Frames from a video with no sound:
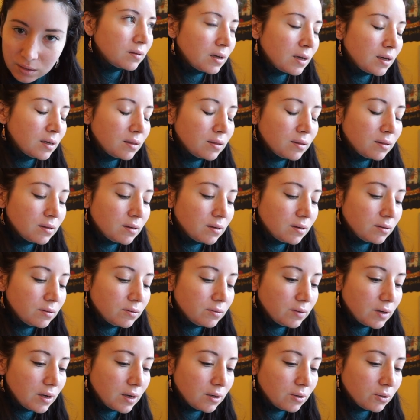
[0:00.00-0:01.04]
I
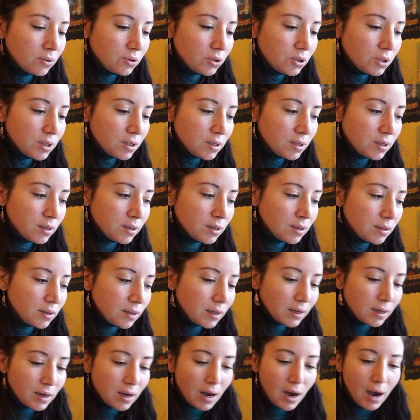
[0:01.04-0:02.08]
love how she,
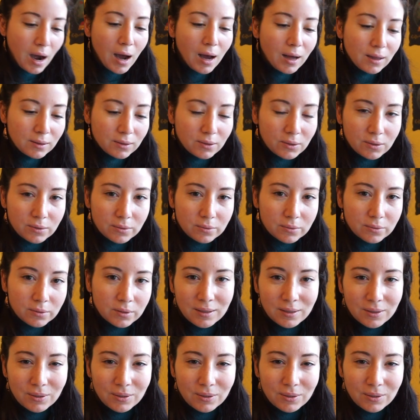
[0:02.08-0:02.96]
like, hollow,